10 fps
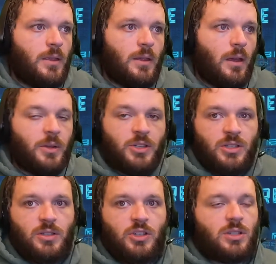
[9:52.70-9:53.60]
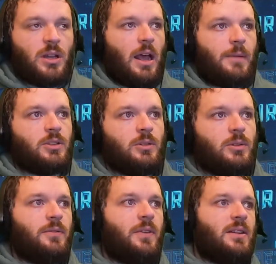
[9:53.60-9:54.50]
I mean, just just an
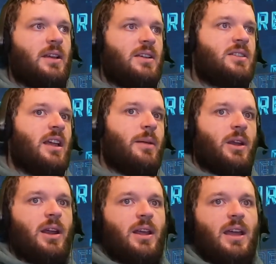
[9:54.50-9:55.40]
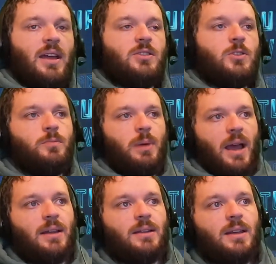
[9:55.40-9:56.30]
absolutely fantastic game. And, and again, too
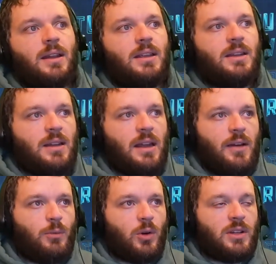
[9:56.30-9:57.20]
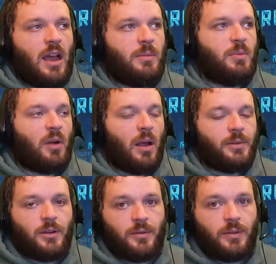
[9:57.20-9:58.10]
bad that he didn't have more time. He probably
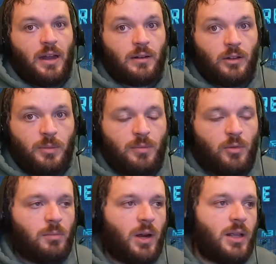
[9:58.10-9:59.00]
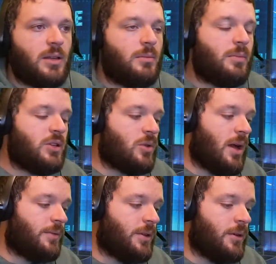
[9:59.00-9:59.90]
could have gotten a little bit more money and been
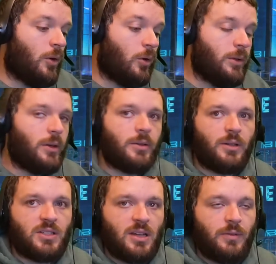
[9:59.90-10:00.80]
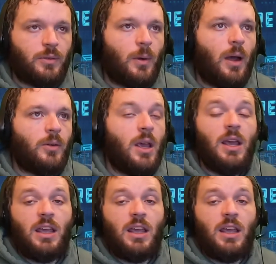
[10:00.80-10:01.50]
drafted earlier than the seventh round.